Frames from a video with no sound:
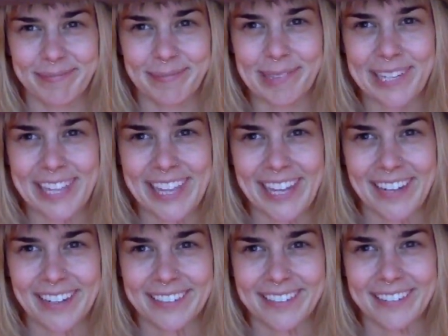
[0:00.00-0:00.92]
Breathe
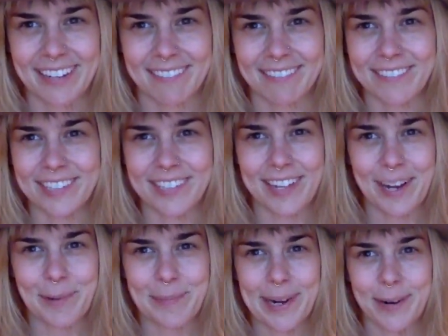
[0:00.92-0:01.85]
out and feel
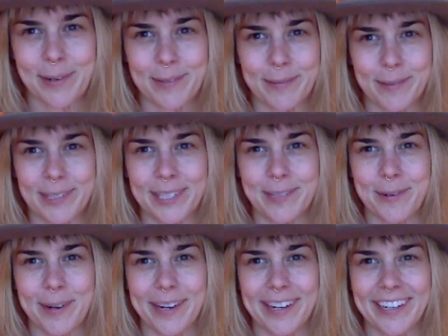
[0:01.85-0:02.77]
how powerful
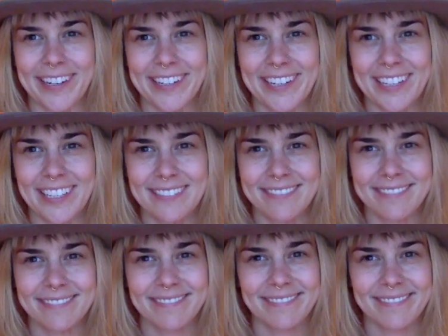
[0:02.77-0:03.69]
you are.
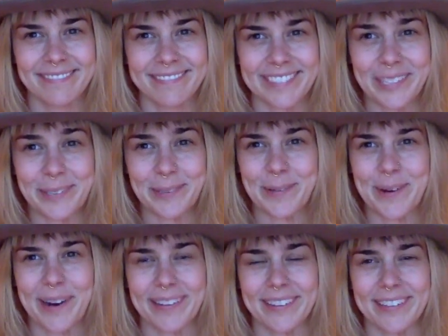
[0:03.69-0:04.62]

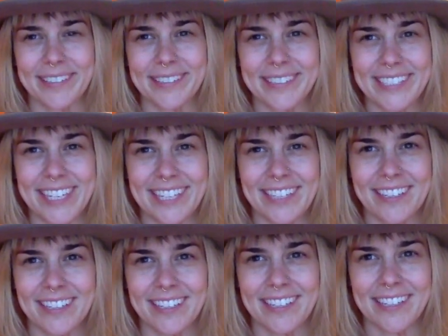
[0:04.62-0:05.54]
You are the
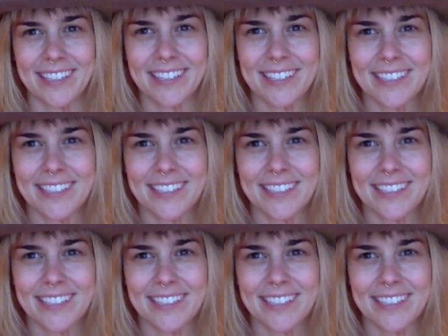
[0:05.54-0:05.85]
creator.